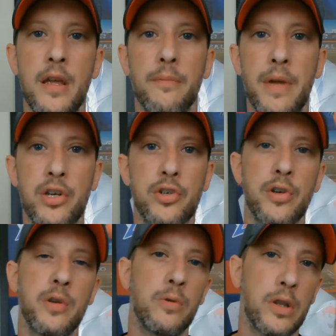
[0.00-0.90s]
Make sure
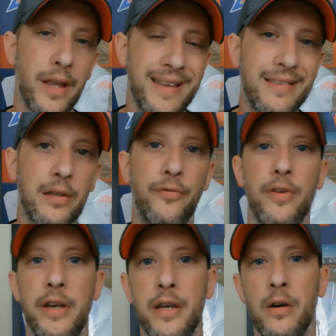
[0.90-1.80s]
you like this
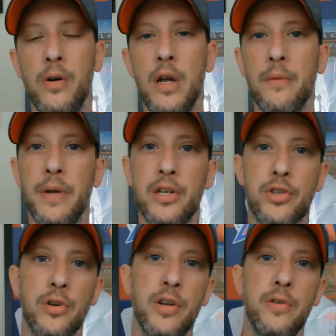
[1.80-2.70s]
video. Make
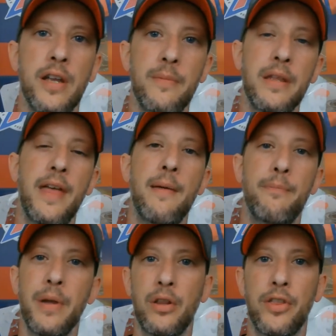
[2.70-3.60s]
sure you give me that
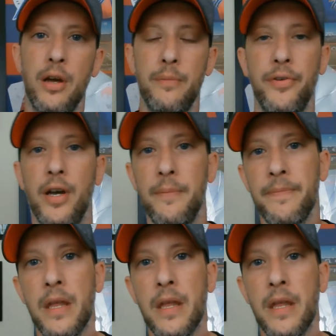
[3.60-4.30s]
big thumbs up.